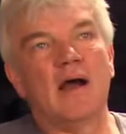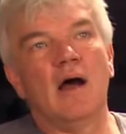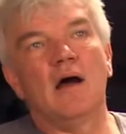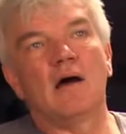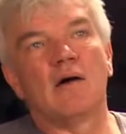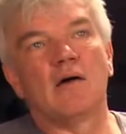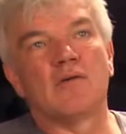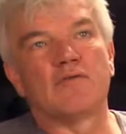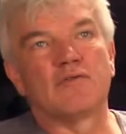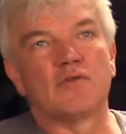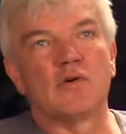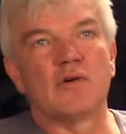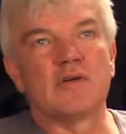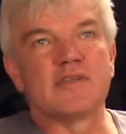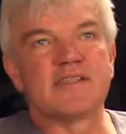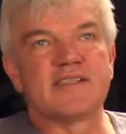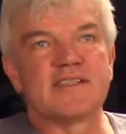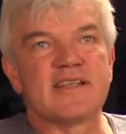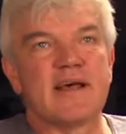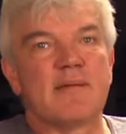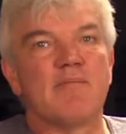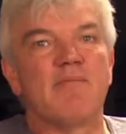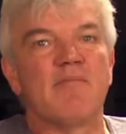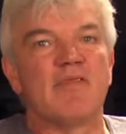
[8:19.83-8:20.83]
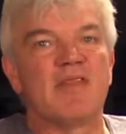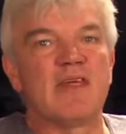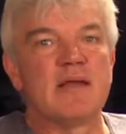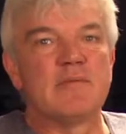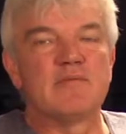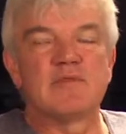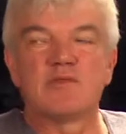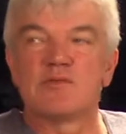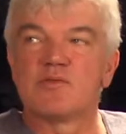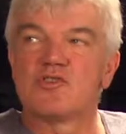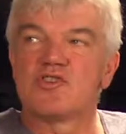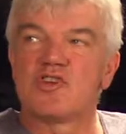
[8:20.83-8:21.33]
are, of course, some
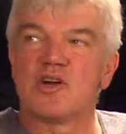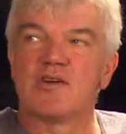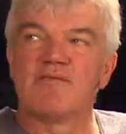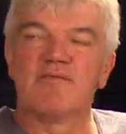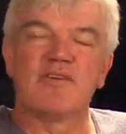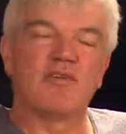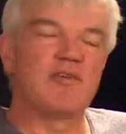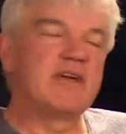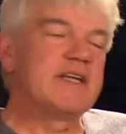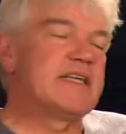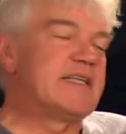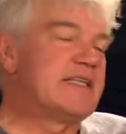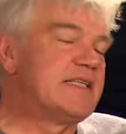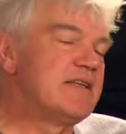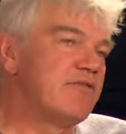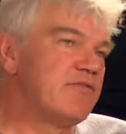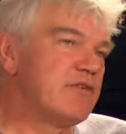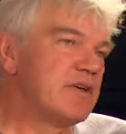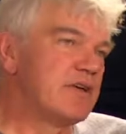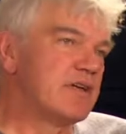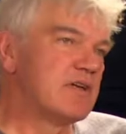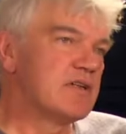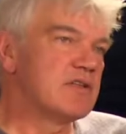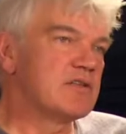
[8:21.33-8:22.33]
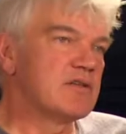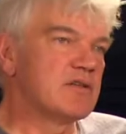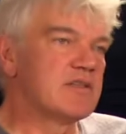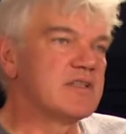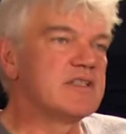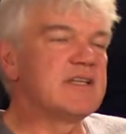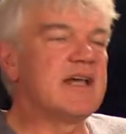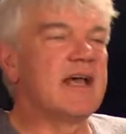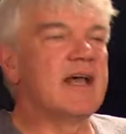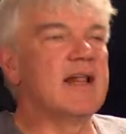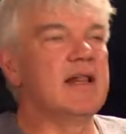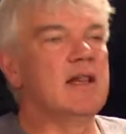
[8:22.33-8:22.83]
themes which are very difficult to
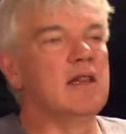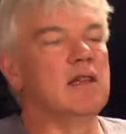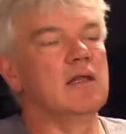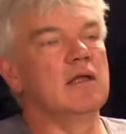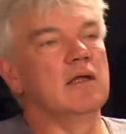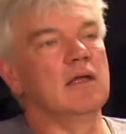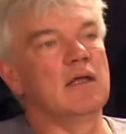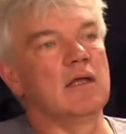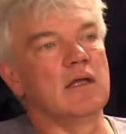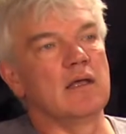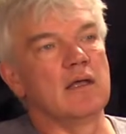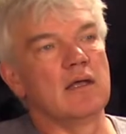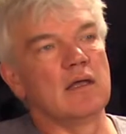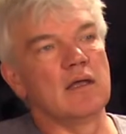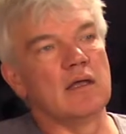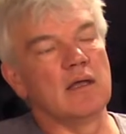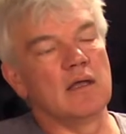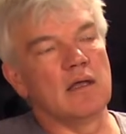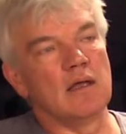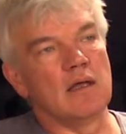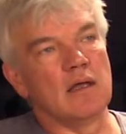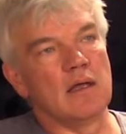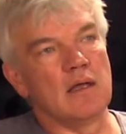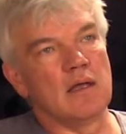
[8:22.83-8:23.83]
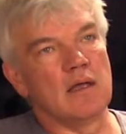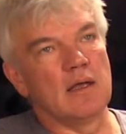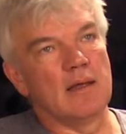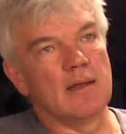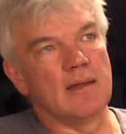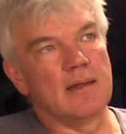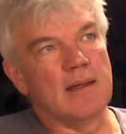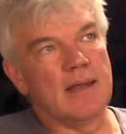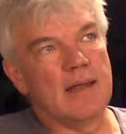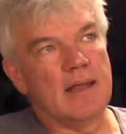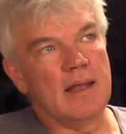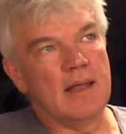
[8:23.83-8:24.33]
tell
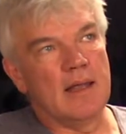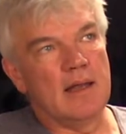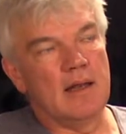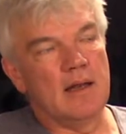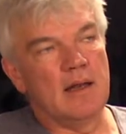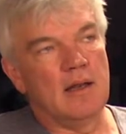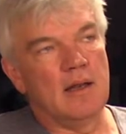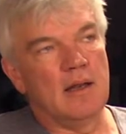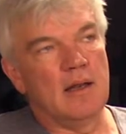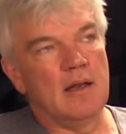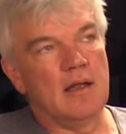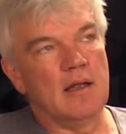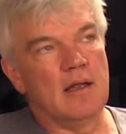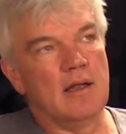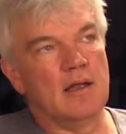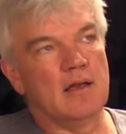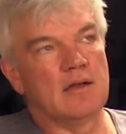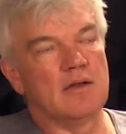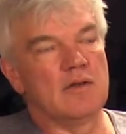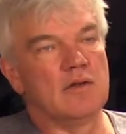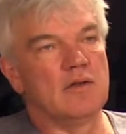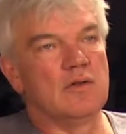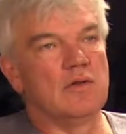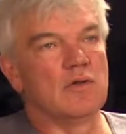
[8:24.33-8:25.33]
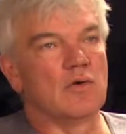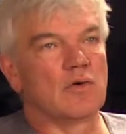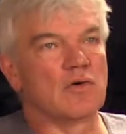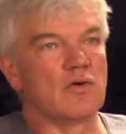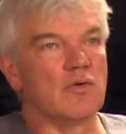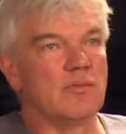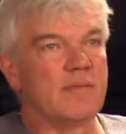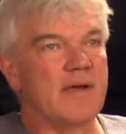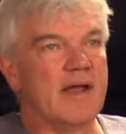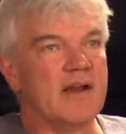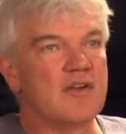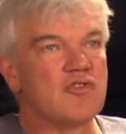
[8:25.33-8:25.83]
in a
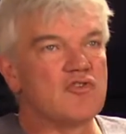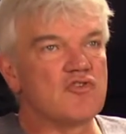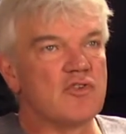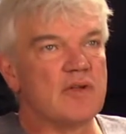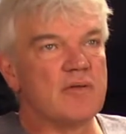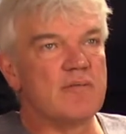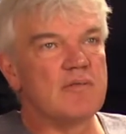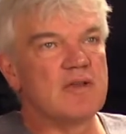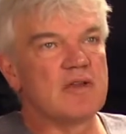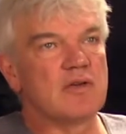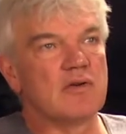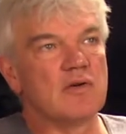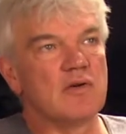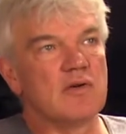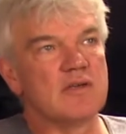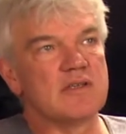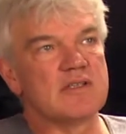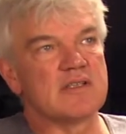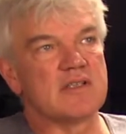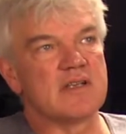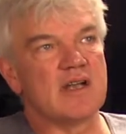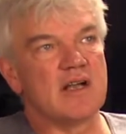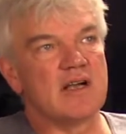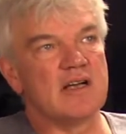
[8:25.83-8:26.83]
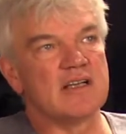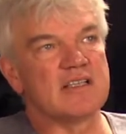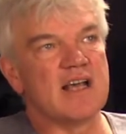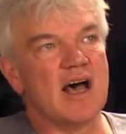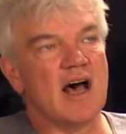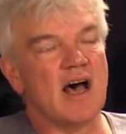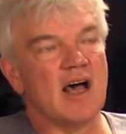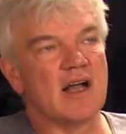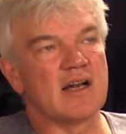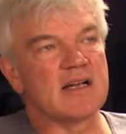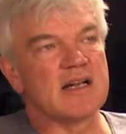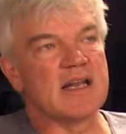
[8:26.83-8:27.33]
documentary, because there is
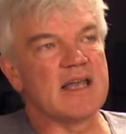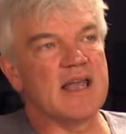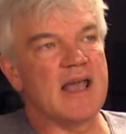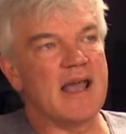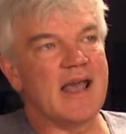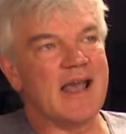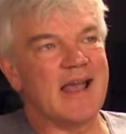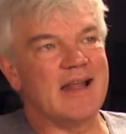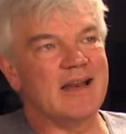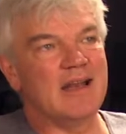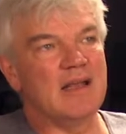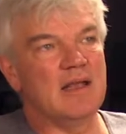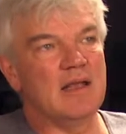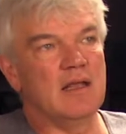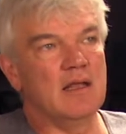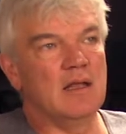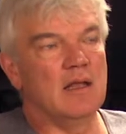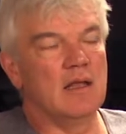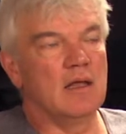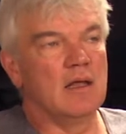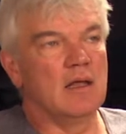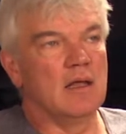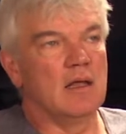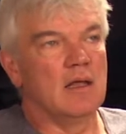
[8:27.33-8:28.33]
hardly any